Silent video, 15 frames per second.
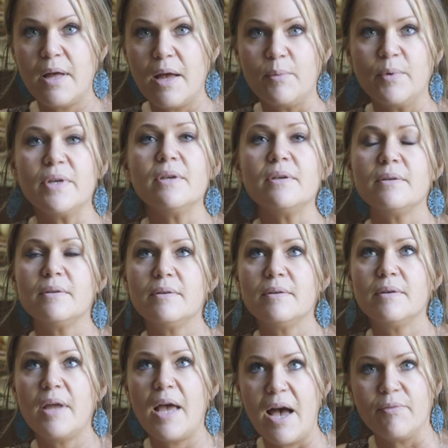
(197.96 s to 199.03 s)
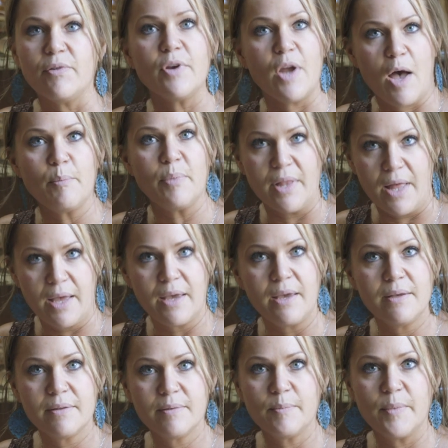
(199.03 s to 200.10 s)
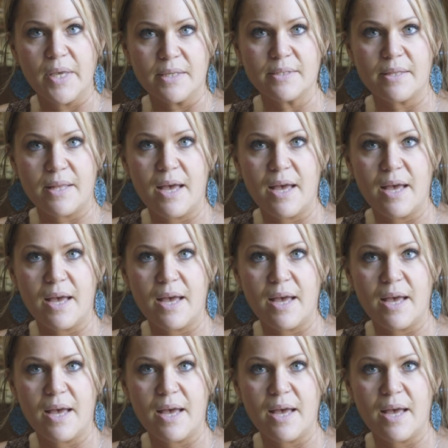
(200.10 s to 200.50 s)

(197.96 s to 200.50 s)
I wouldn't have her not play because of